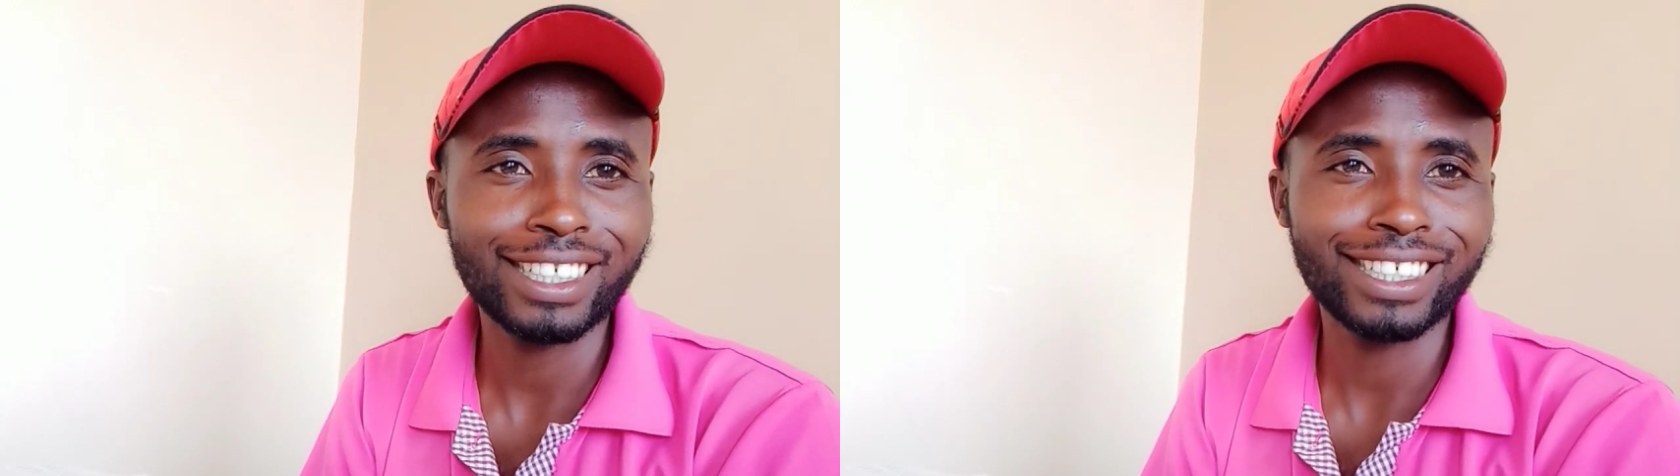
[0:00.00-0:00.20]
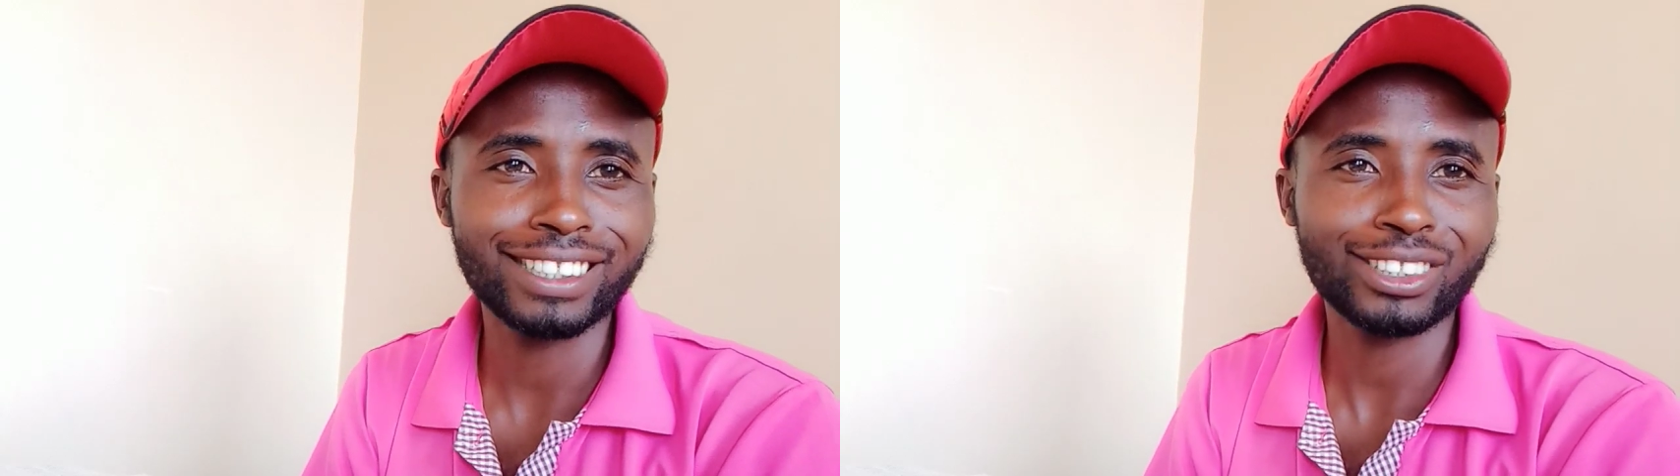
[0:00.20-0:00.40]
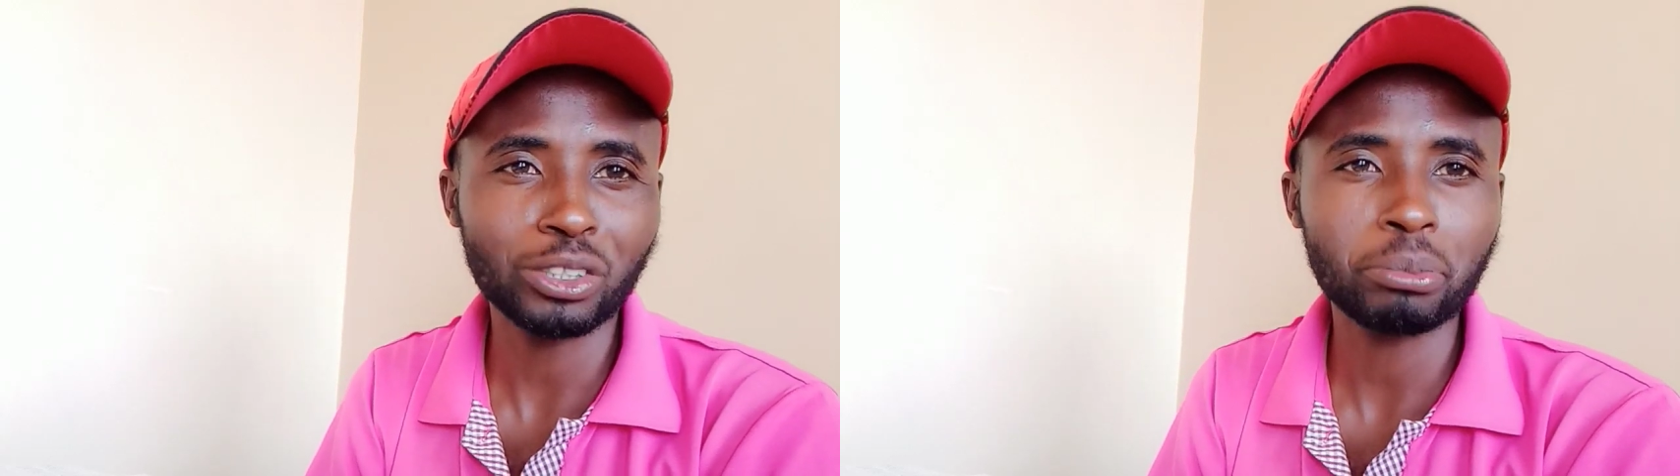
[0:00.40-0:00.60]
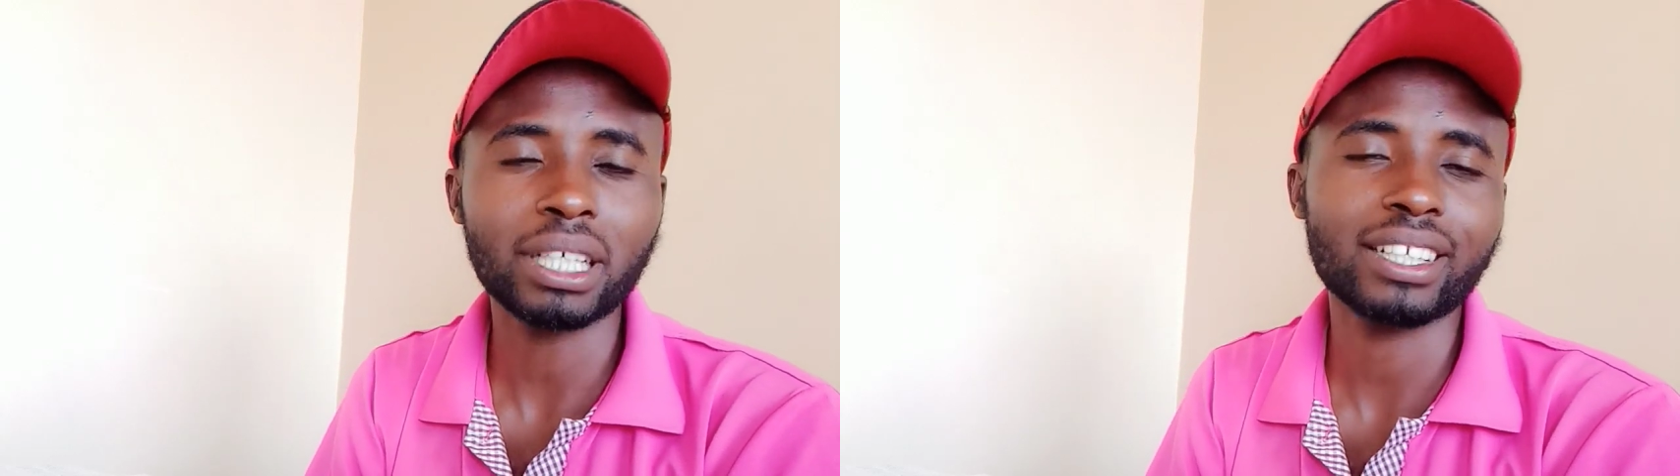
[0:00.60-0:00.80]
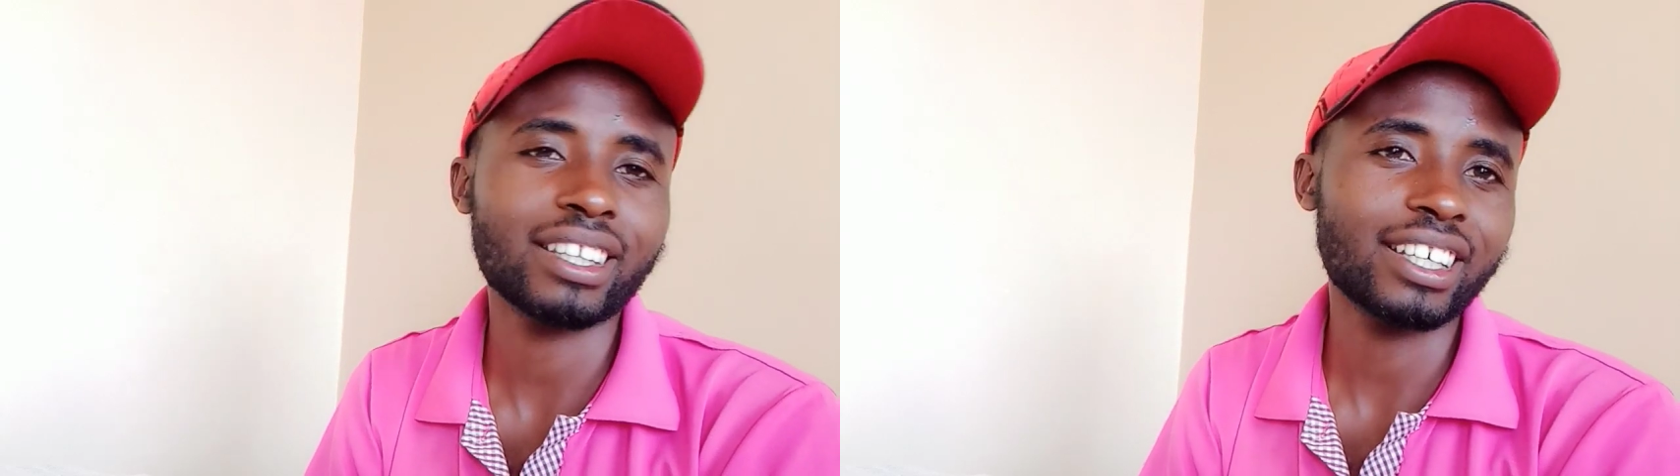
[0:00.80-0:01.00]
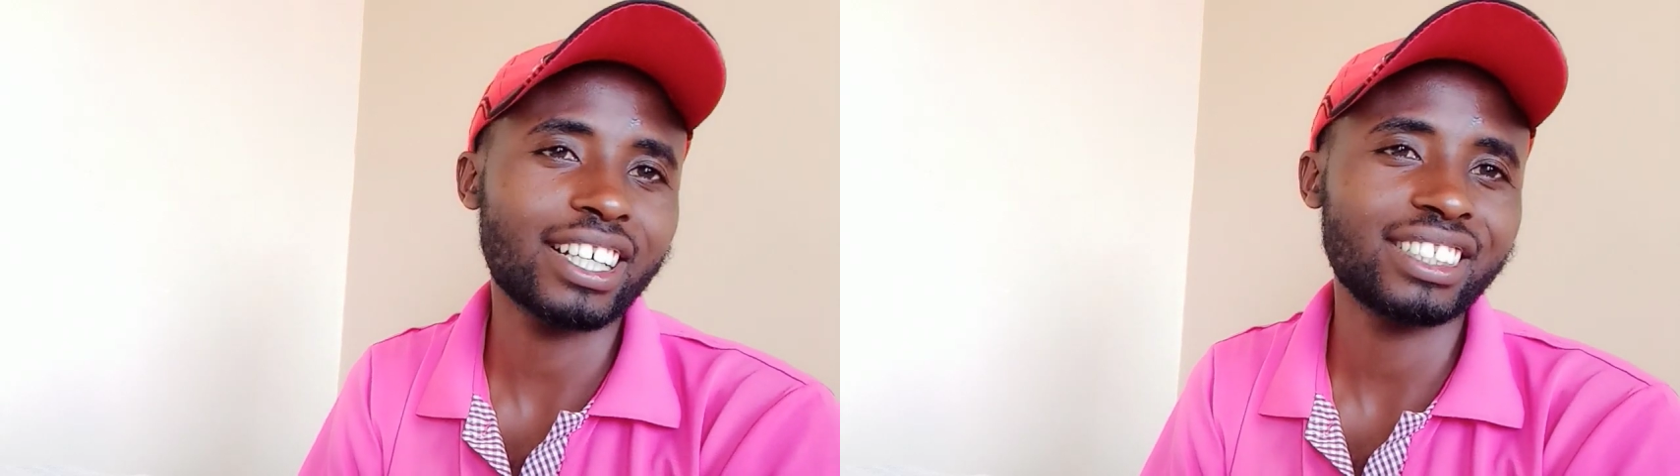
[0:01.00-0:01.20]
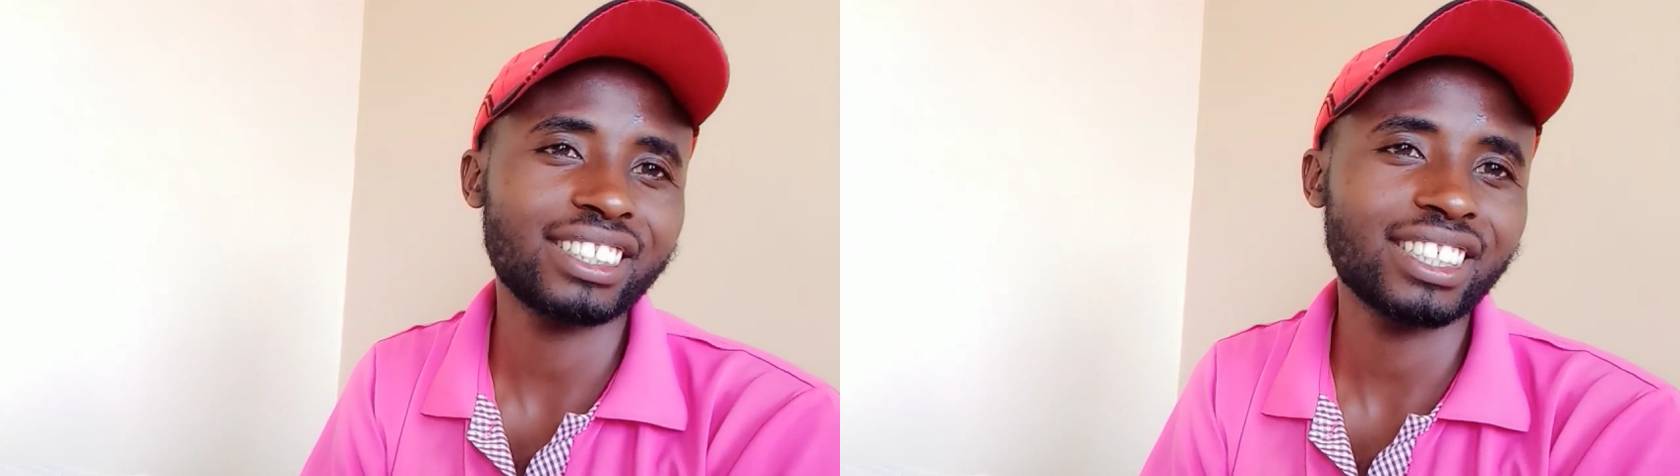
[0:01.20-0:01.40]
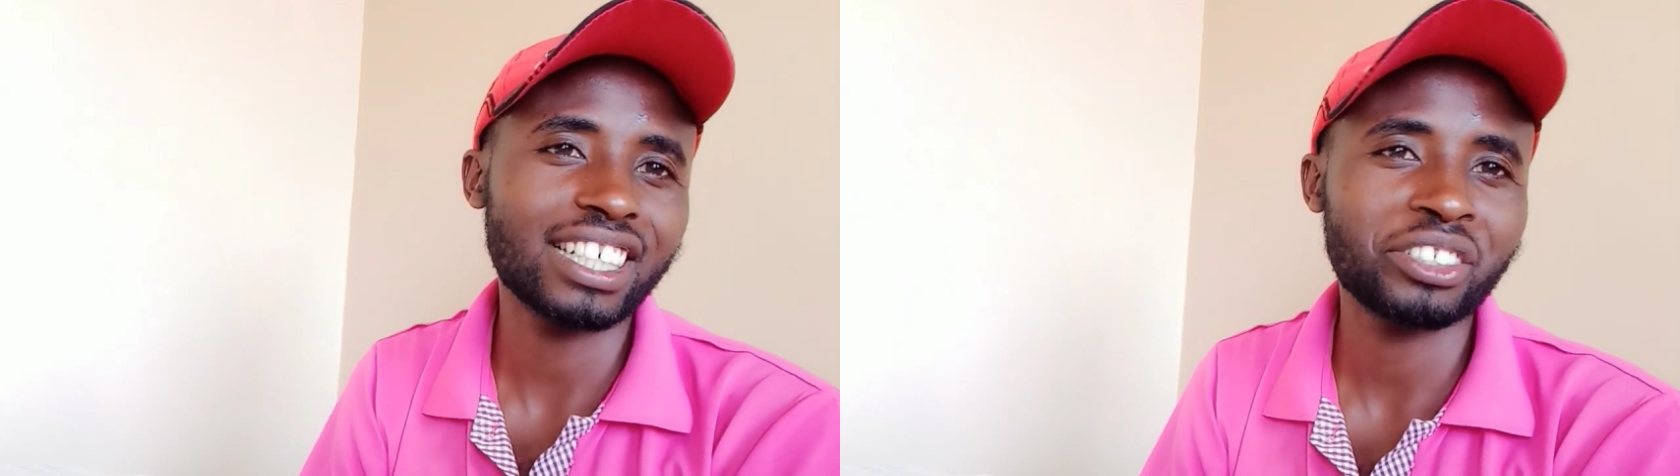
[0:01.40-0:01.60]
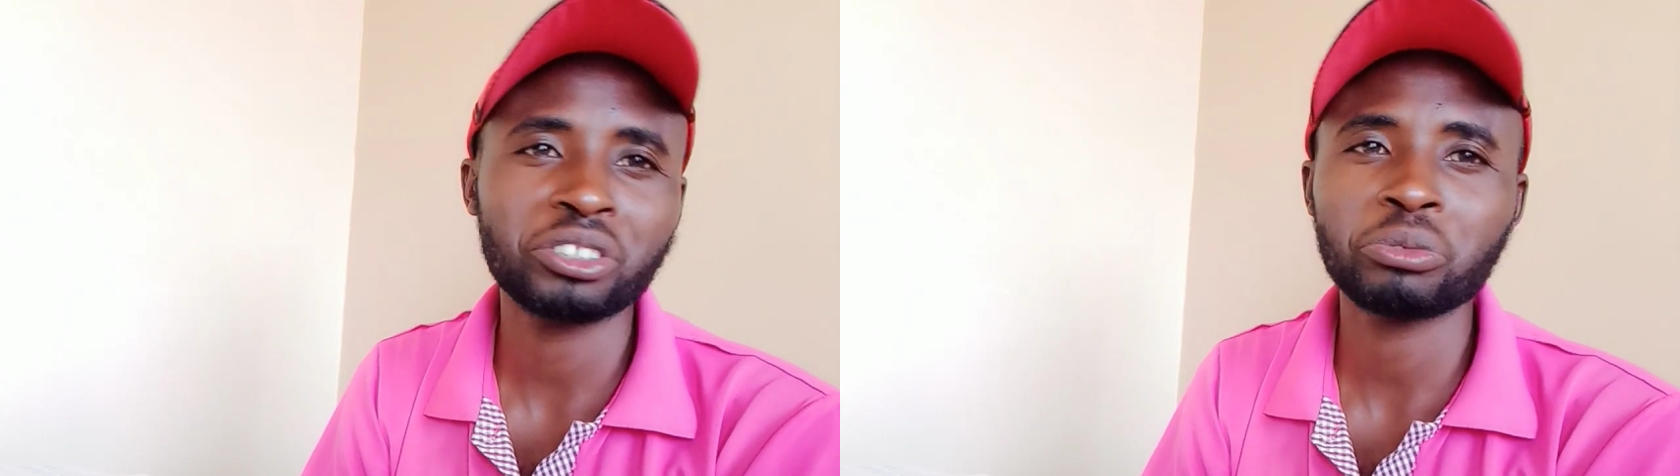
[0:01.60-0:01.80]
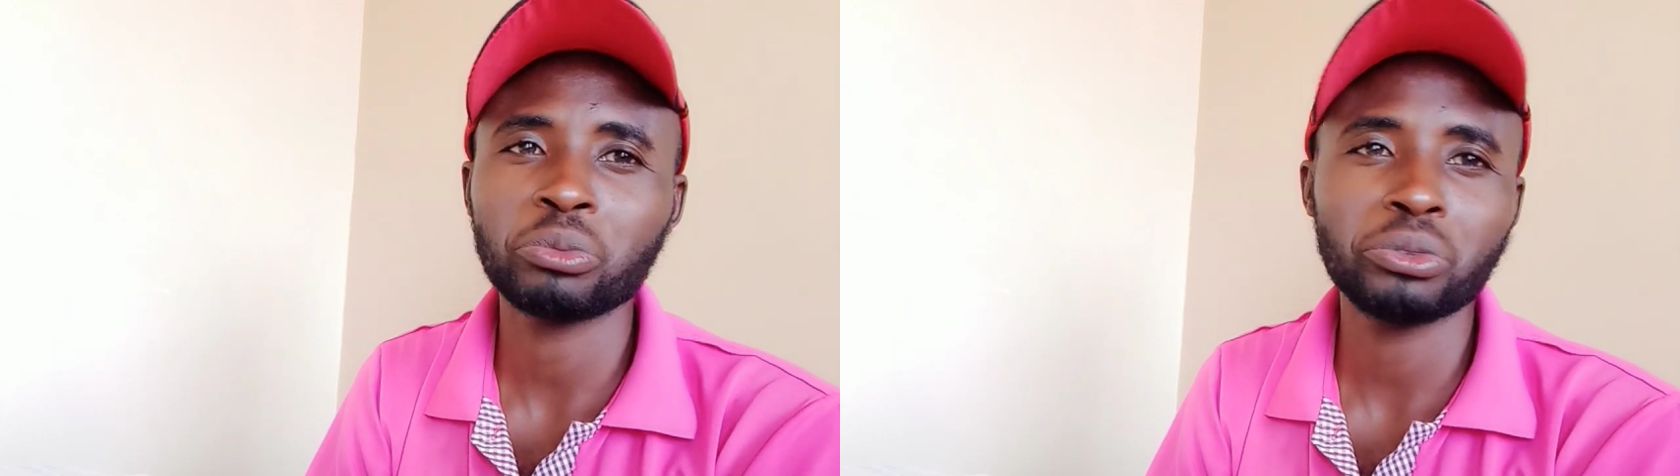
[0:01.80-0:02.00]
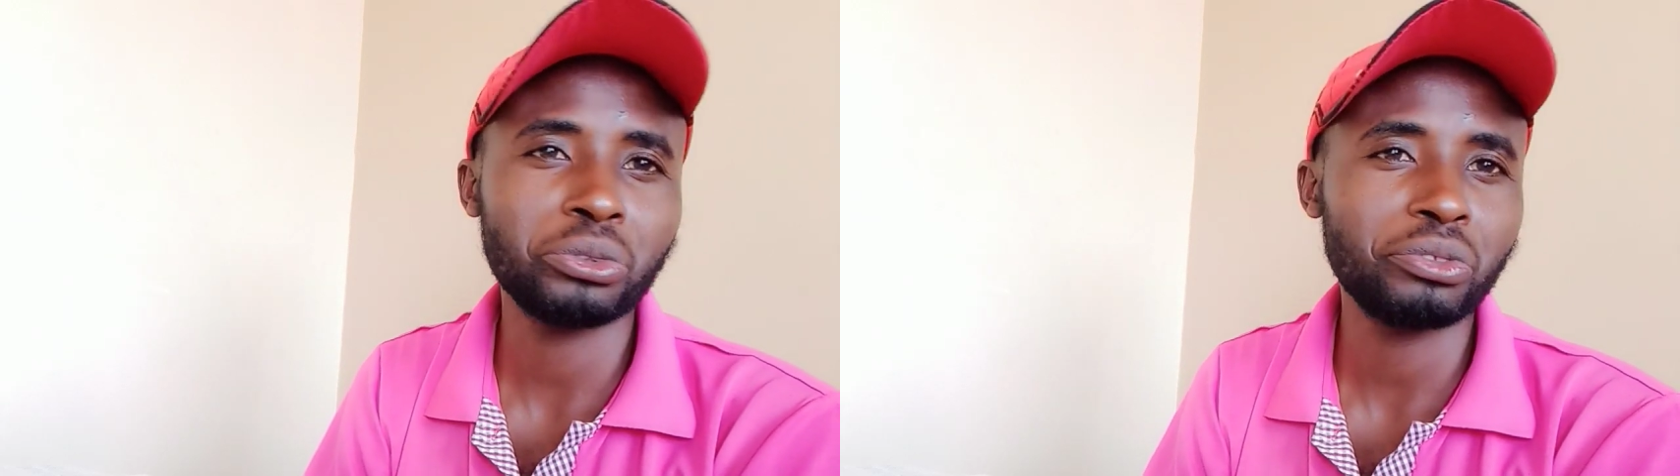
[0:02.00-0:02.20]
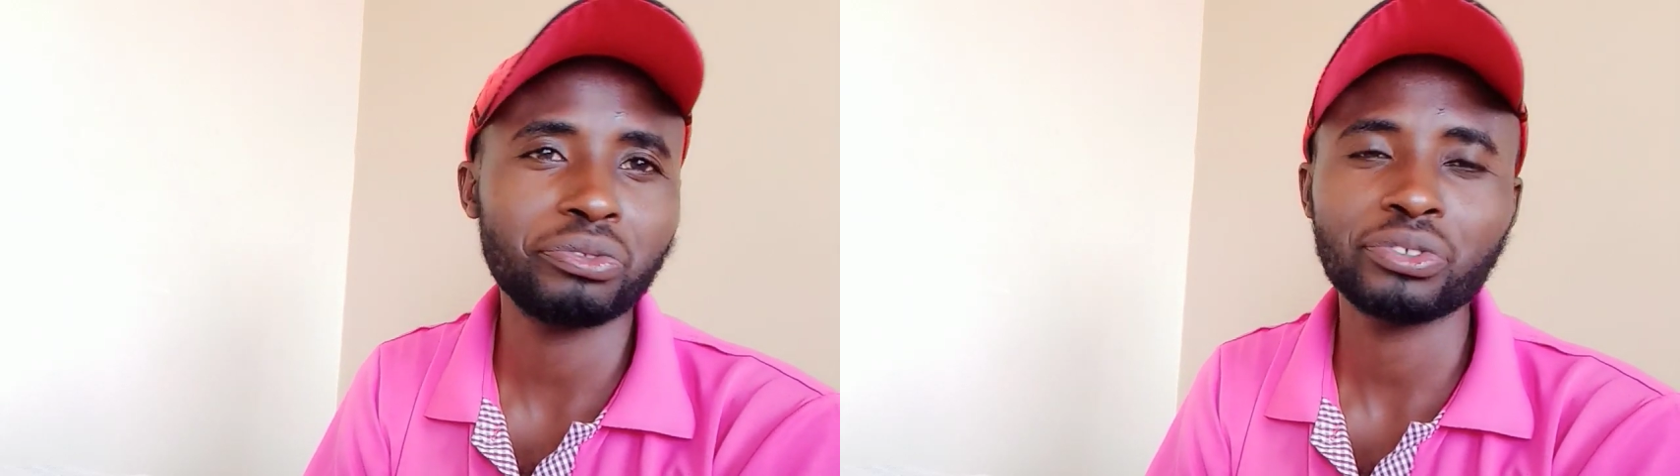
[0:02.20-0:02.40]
stomach, the country cannot move,